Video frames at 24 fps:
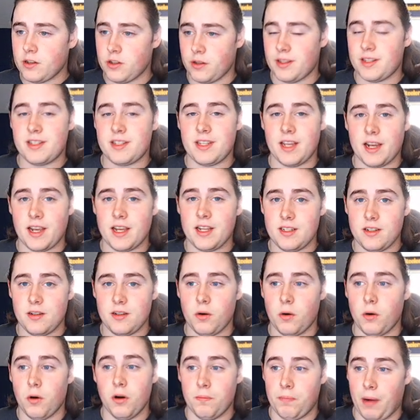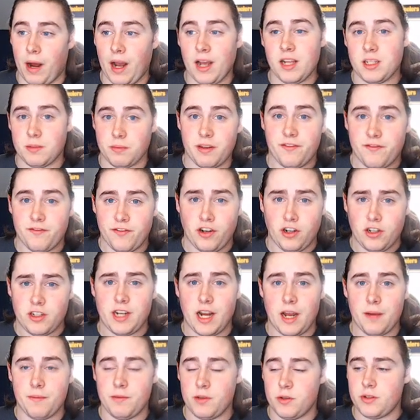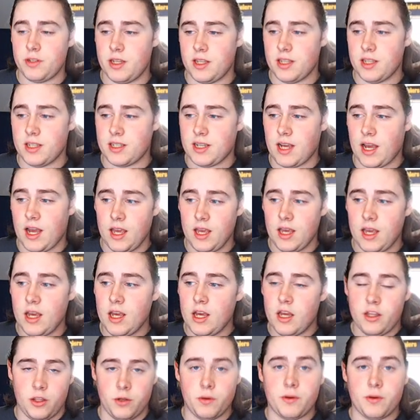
So the second or possibly first time you see this guy,